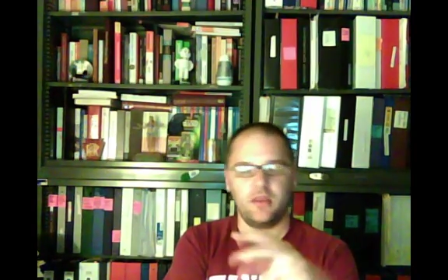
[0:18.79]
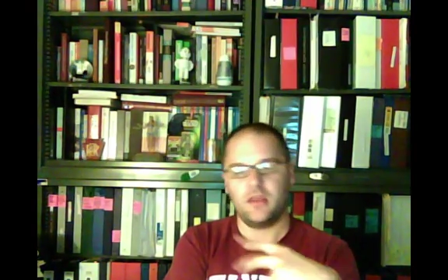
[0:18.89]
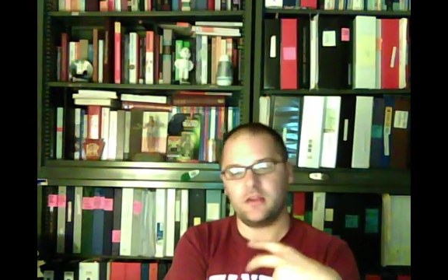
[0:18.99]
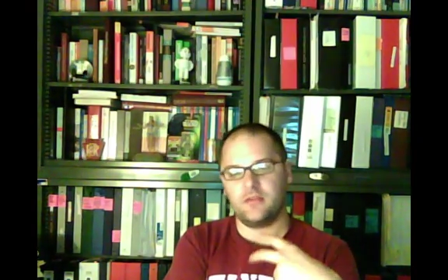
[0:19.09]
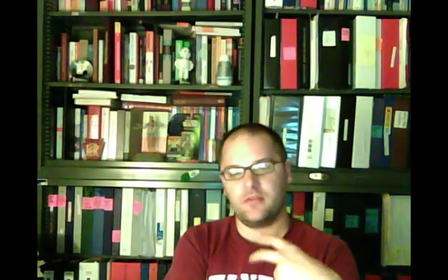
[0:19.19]

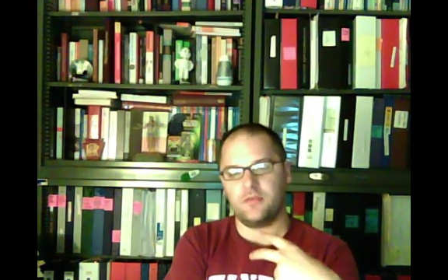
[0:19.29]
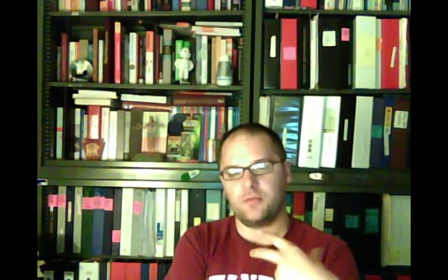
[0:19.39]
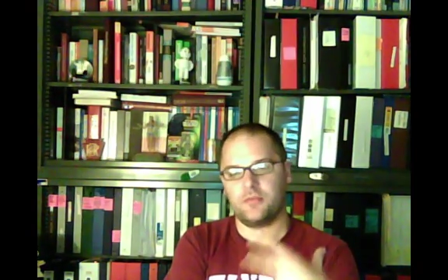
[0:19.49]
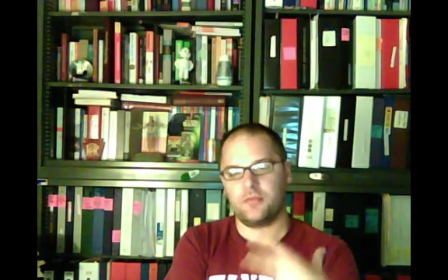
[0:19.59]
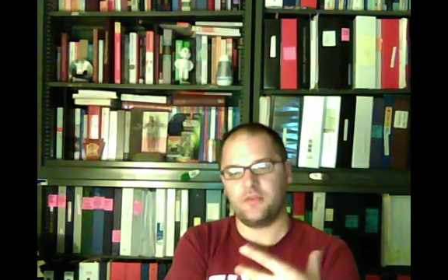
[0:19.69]
and give you a
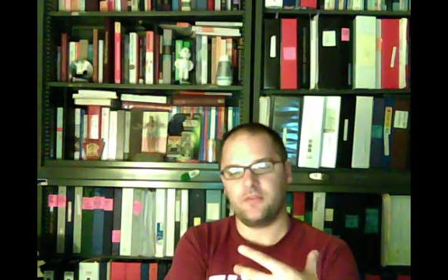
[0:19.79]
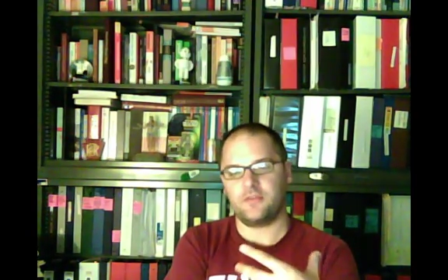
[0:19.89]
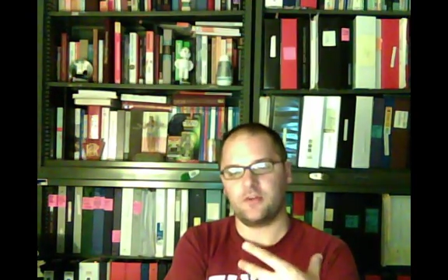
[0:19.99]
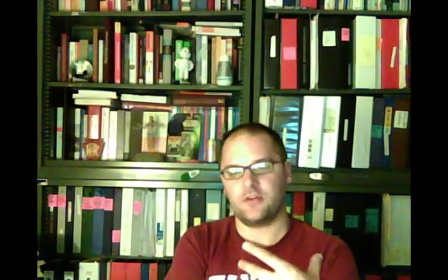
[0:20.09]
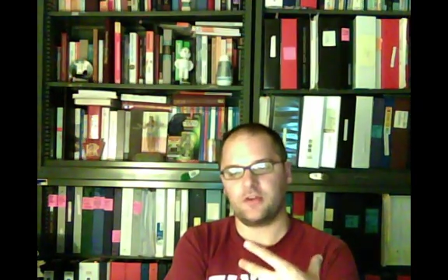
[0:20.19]
brief
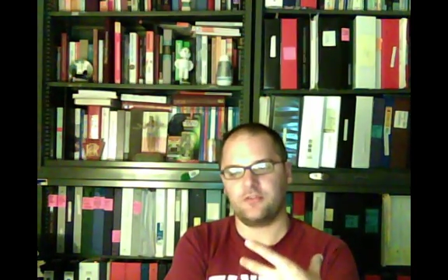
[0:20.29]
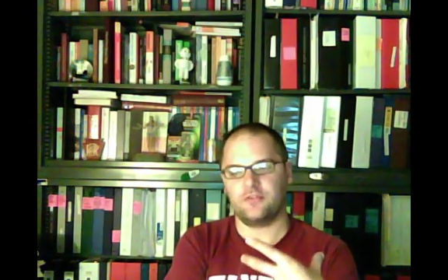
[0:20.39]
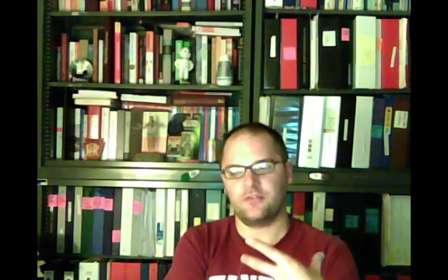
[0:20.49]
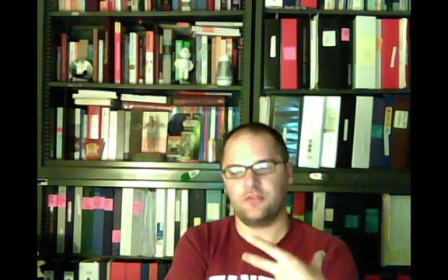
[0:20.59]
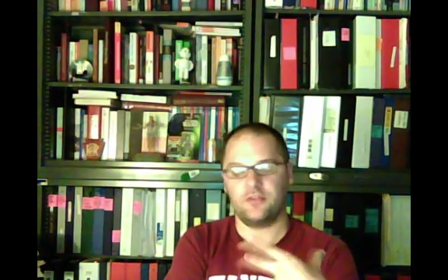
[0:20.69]

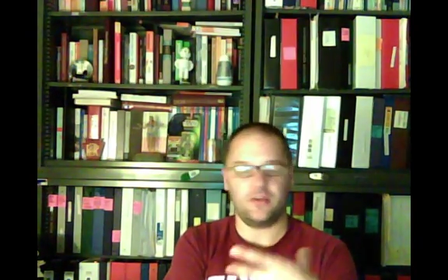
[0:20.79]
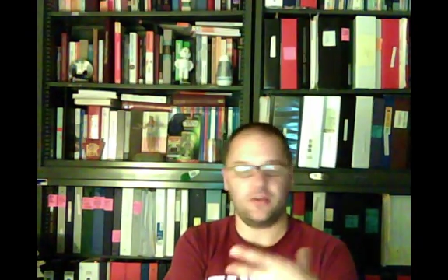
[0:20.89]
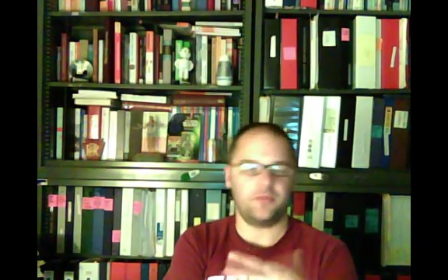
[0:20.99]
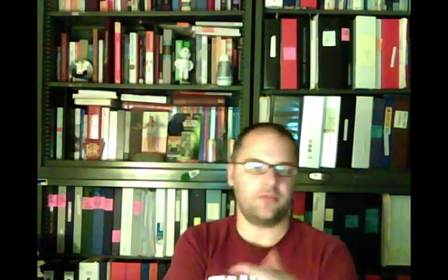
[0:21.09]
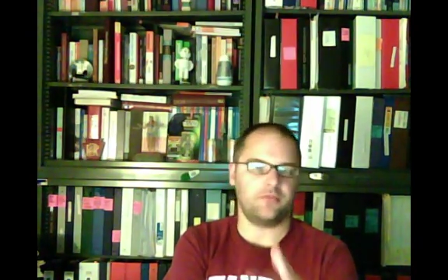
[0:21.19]
introduction to the
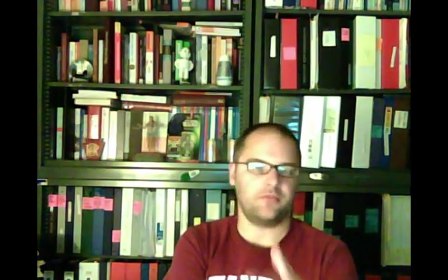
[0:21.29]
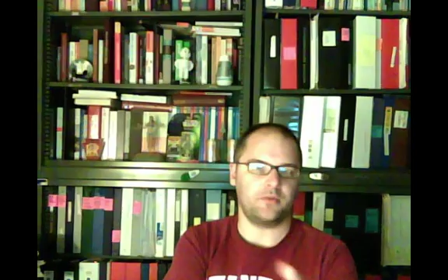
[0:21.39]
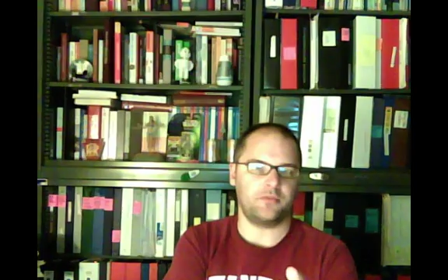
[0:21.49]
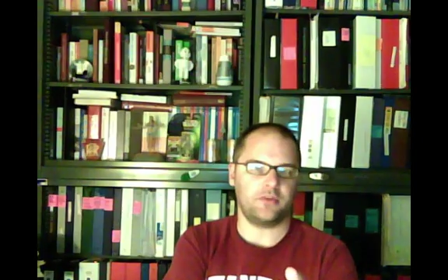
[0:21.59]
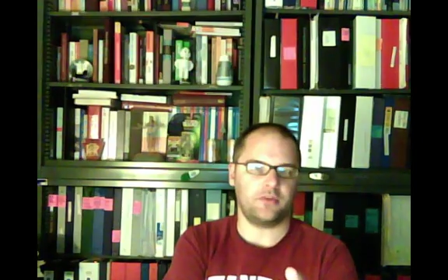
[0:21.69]
types of
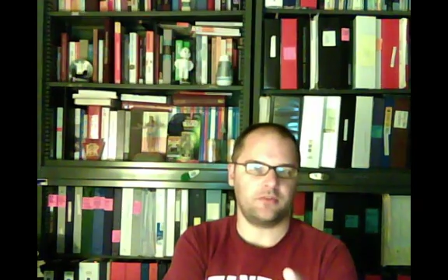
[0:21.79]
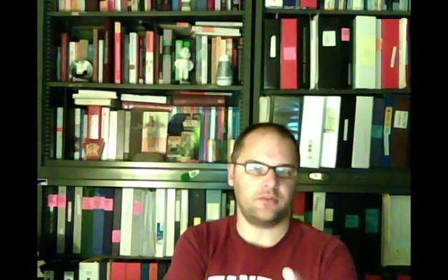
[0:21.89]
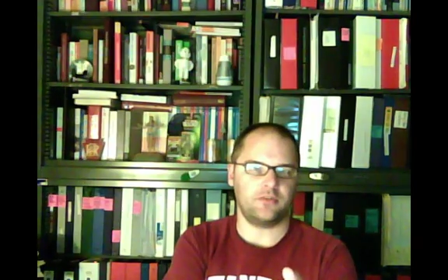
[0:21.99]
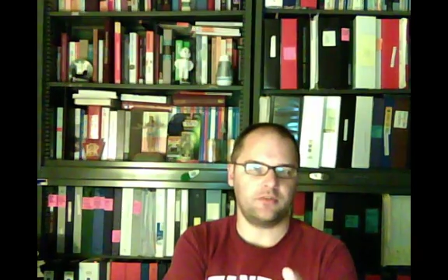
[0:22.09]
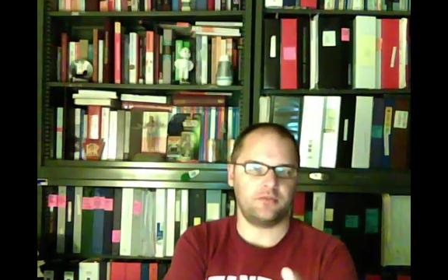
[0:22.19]
firms that
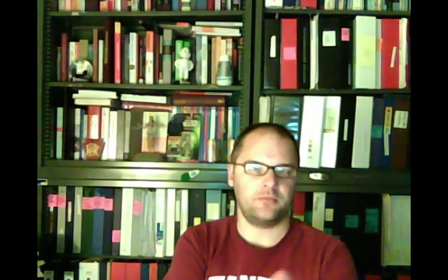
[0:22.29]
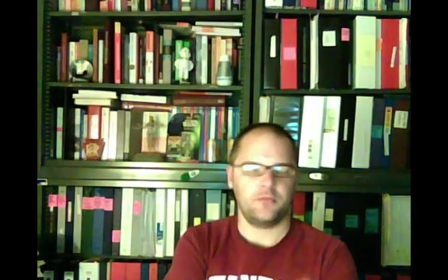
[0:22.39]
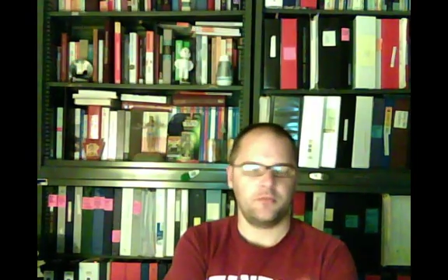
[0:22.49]
exist.